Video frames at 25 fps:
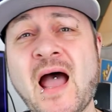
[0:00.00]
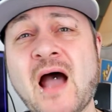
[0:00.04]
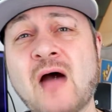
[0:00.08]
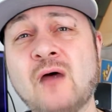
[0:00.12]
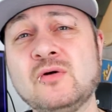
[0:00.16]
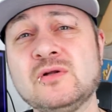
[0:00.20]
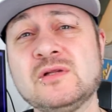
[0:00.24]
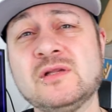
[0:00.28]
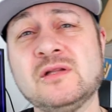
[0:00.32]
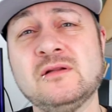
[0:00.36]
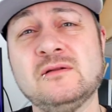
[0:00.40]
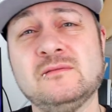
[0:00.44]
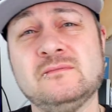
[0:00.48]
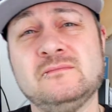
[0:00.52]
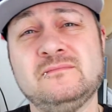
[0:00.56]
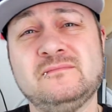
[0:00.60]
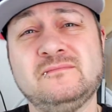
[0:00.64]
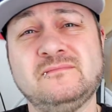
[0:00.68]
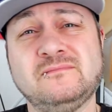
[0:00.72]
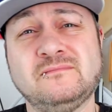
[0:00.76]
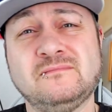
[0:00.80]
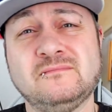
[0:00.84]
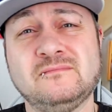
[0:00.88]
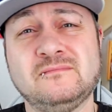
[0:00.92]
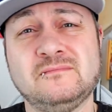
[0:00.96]
out
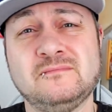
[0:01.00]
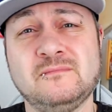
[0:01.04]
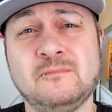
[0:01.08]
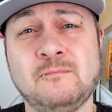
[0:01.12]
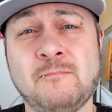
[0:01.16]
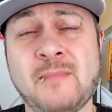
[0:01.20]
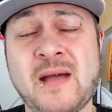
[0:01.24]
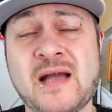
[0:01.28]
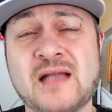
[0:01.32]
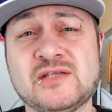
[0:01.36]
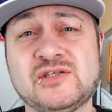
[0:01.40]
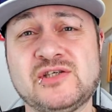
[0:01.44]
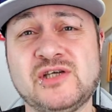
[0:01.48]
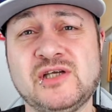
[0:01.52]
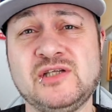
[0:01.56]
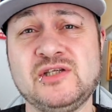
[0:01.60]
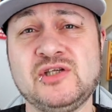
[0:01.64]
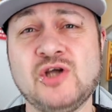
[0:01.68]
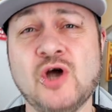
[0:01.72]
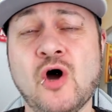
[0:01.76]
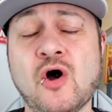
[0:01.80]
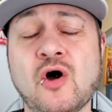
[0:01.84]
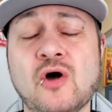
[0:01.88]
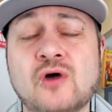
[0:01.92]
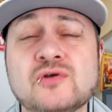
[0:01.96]
matching
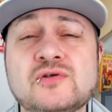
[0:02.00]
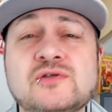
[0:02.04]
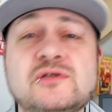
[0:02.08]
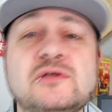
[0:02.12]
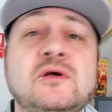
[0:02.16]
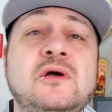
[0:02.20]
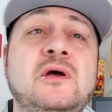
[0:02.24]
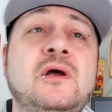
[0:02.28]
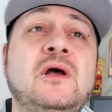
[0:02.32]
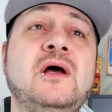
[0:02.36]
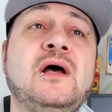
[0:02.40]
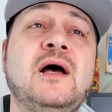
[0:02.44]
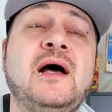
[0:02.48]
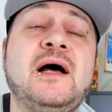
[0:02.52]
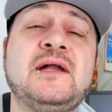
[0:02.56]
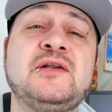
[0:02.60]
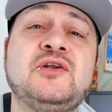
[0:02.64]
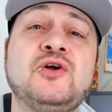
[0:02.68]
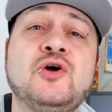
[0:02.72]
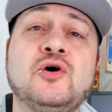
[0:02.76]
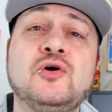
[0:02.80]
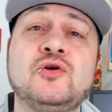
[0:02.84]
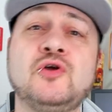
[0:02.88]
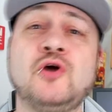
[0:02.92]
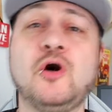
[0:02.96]
doors, I
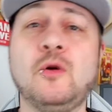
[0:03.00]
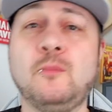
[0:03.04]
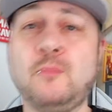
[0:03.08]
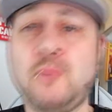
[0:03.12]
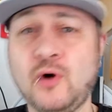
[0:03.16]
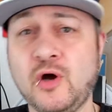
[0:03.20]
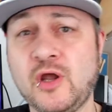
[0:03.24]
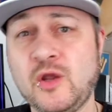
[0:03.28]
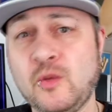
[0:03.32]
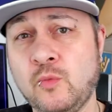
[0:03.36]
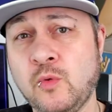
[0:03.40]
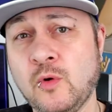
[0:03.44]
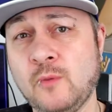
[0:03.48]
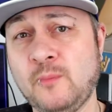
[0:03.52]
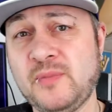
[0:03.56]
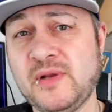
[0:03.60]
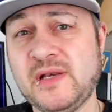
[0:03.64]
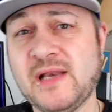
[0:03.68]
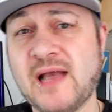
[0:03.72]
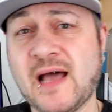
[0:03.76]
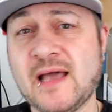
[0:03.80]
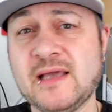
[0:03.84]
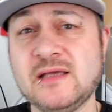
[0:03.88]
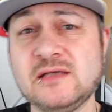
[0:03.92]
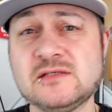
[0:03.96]
don't know, but it would be
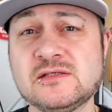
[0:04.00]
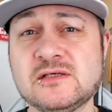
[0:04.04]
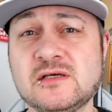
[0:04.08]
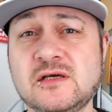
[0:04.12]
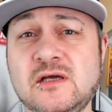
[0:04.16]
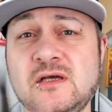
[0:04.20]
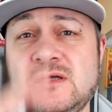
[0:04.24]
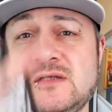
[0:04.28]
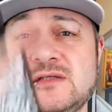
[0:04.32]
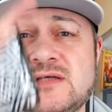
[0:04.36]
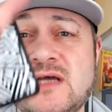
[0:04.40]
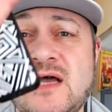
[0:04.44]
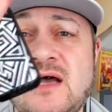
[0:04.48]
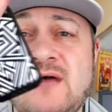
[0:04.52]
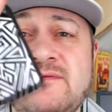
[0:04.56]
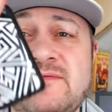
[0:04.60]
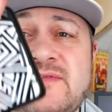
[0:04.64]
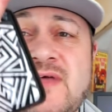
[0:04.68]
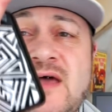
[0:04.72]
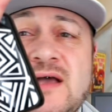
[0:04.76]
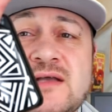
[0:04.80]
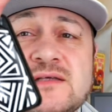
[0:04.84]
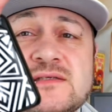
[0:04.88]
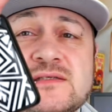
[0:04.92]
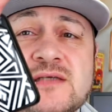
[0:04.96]
nice to have
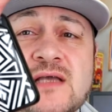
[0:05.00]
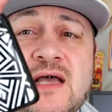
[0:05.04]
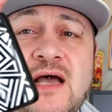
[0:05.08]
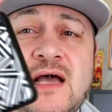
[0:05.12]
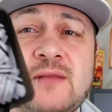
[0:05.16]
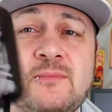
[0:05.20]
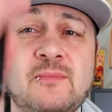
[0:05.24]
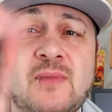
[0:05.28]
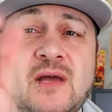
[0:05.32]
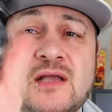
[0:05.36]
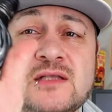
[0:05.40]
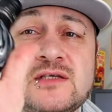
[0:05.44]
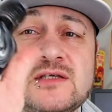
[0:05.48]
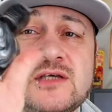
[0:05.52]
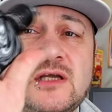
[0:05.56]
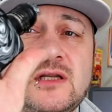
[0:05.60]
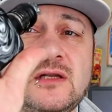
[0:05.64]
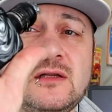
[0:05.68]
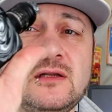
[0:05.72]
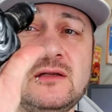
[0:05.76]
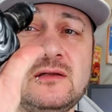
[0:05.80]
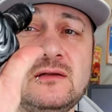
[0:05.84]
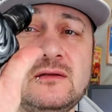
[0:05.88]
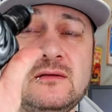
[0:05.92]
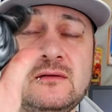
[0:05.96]
that side
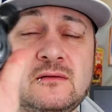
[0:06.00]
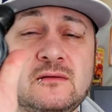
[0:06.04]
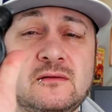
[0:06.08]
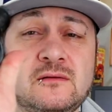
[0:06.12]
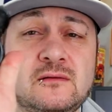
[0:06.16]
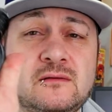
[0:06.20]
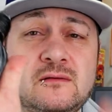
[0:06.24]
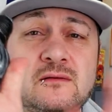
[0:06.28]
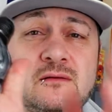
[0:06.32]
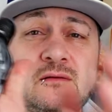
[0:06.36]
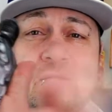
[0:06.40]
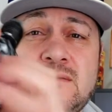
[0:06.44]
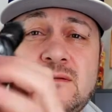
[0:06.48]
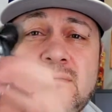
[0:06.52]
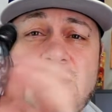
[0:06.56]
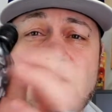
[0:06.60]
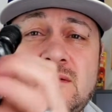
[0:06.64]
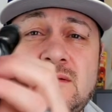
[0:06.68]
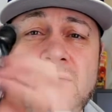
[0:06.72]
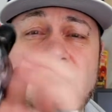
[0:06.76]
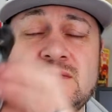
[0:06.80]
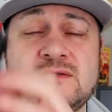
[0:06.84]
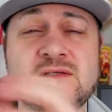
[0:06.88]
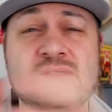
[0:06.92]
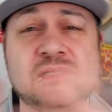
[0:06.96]
matching
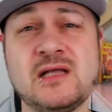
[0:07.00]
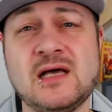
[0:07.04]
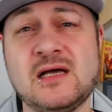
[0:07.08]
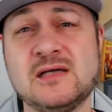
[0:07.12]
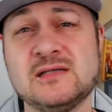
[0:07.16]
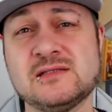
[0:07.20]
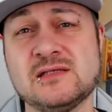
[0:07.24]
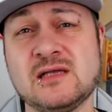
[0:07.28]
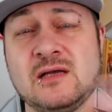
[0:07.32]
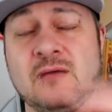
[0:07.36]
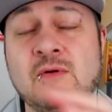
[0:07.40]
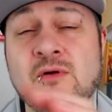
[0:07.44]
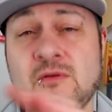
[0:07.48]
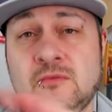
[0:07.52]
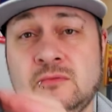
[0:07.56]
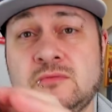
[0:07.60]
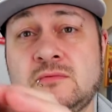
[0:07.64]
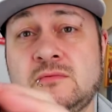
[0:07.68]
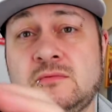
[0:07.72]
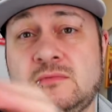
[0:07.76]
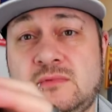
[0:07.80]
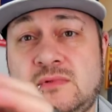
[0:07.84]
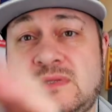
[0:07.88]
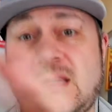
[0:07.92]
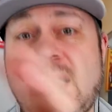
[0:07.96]
to that side. Well,
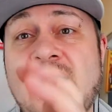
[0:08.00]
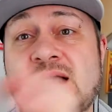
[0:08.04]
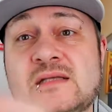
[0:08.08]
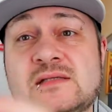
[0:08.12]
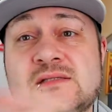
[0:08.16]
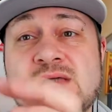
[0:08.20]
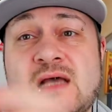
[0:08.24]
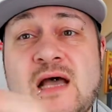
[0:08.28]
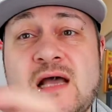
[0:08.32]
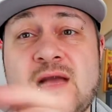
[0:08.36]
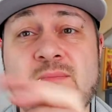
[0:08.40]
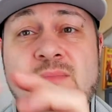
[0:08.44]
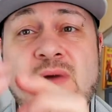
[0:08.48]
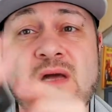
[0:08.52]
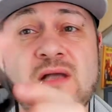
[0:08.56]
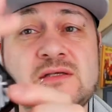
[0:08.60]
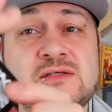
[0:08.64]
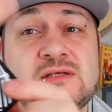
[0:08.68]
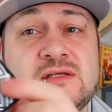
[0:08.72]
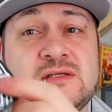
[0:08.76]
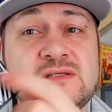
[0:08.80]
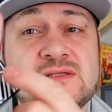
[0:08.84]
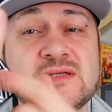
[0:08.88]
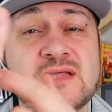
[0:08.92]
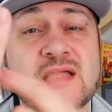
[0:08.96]
that side
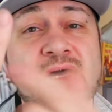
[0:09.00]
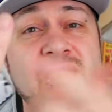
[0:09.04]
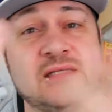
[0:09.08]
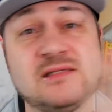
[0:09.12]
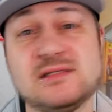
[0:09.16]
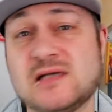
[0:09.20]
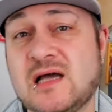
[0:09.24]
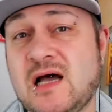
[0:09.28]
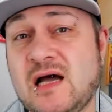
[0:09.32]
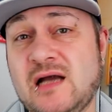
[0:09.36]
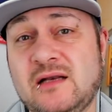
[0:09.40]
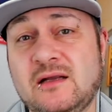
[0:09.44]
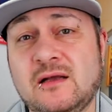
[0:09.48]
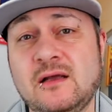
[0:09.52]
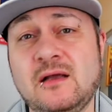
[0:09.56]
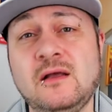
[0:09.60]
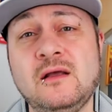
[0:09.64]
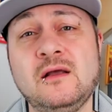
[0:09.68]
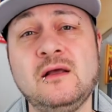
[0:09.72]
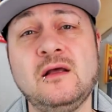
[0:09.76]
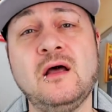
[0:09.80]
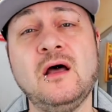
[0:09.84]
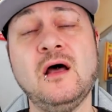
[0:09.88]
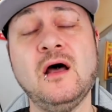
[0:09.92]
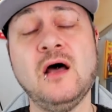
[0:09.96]
matching to that side.
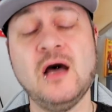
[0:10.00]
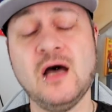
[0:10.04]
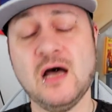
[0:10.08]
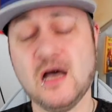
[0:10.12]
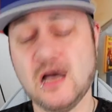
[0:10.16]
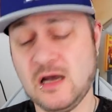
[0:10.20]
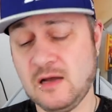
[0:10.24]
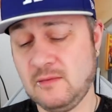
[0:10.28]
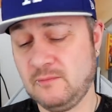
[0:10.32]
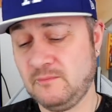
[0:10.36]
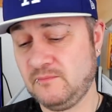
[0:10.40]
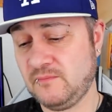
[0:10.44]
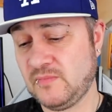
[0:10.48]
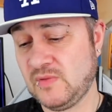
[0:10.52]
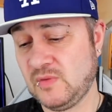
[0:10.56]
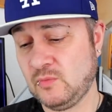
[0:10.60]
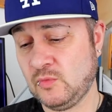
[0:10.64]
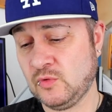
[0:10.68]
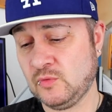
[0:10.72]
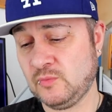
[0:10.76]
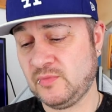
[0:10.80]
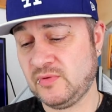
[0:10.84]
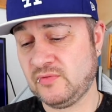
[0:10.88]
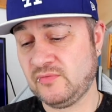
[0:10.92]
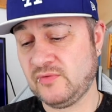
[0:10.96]
It
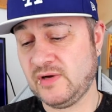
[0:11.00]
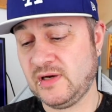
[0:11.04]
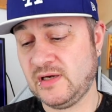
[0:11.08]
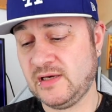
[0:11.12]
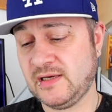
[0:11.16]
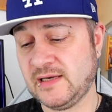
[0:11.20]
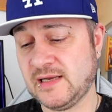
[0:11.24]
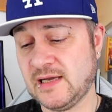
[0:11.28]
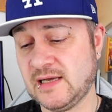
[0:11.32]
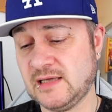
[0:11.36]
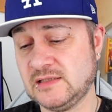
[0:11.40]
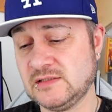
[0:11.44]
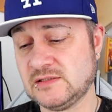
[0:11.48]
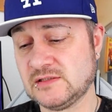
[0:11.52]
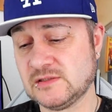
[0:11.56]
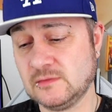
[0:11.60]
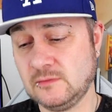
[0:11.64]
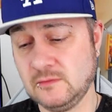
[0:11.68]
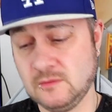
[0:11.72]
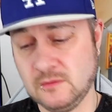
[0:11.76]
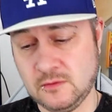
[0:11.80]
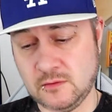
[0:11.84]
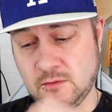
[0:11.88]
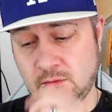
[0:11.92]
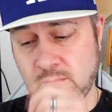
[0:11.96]
would be really nice.
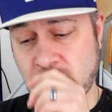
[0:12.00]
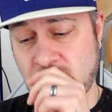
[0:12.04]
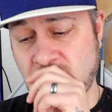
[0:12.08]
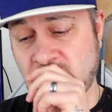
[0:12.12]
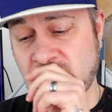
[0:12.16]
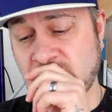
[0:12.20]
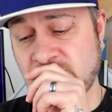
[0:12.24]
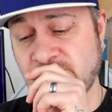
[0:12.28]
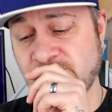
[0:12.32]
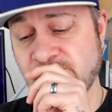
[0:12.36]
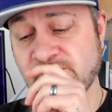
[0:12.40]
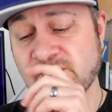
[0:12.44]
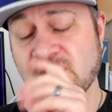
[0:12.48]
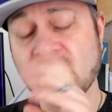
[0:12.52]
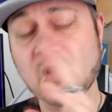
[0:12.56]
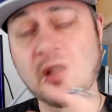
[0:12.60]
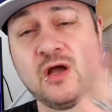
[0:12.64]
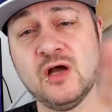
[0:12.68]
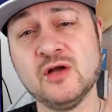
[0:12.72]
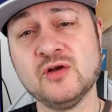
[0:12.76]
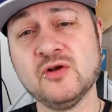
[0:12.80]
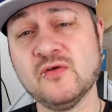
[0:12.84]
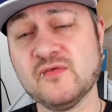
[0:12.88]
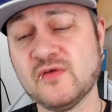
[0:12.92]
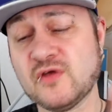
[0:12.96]

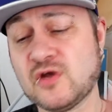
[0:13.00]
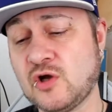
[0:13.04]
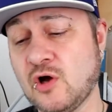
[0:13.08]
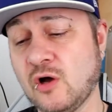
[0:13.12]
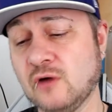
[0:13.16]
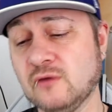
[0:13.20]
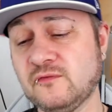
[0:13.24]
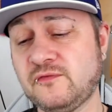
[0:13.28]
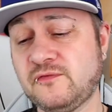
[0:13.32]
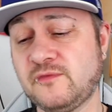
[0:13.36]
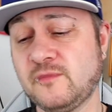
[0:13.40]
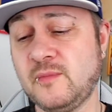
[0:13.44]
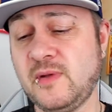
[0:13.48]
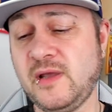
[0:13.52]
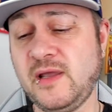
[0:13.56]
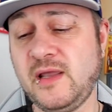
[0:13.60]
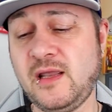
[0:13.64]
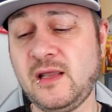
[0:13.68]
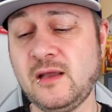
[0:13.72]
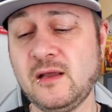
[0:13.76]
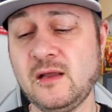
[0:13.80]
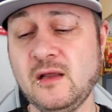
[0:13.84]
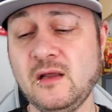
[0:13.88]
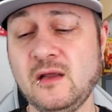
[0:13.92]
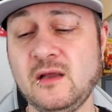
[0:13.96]
Another con for
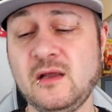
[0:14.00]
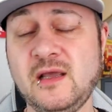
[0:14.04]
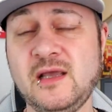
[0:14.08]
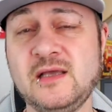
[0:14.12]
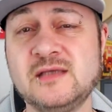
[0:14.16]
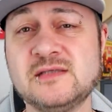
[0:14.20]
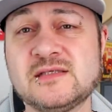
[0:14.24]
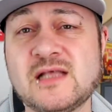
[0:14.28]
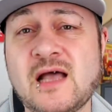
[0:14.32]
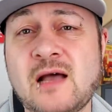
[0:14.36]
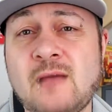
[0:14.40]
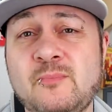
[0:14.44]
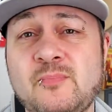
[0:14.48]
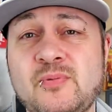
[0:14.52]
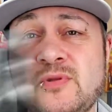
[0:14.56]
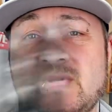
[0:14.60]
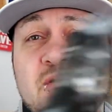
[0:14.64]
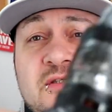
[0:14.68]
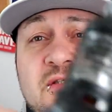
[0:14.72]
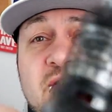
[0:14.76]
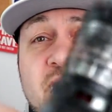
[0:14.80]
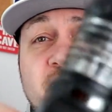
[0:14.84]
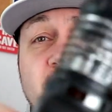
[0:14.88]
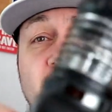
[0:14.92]
me is that bloody